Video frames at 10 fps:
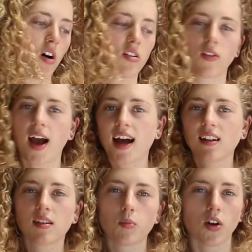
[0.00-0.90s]
to also
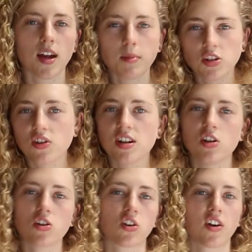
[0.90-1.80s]
add some more imagery to
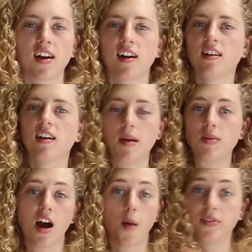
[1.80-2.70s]
your grid,
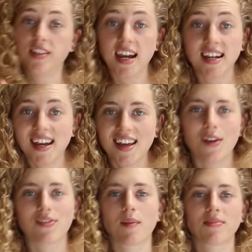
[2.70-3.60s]
maybe update it
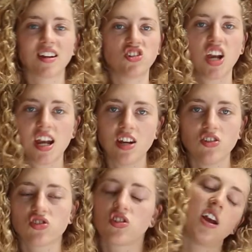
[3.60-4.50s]
if something
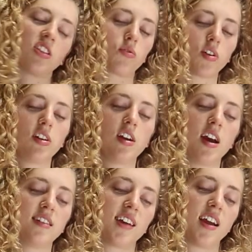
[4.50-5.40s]
changed. It's really
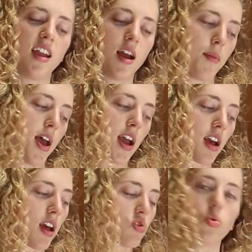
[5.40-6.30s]
a
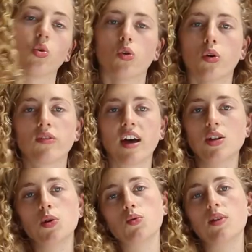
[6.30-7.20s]
dynamic tool
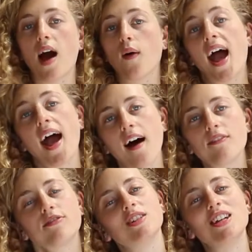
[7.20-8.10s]
that you now
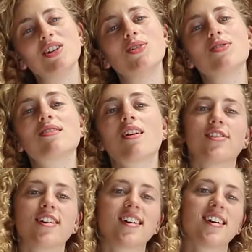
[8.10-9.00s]
have to use
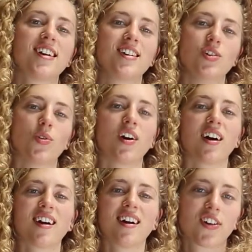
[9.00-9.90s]
for
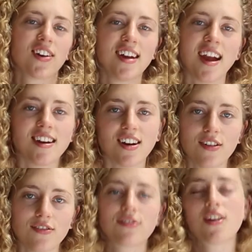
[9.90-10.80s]
your
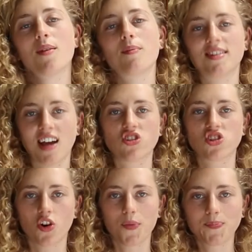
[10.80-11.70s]
creative
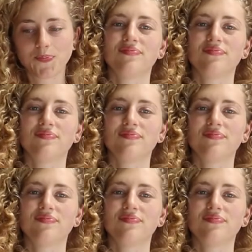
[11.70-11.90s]
potential.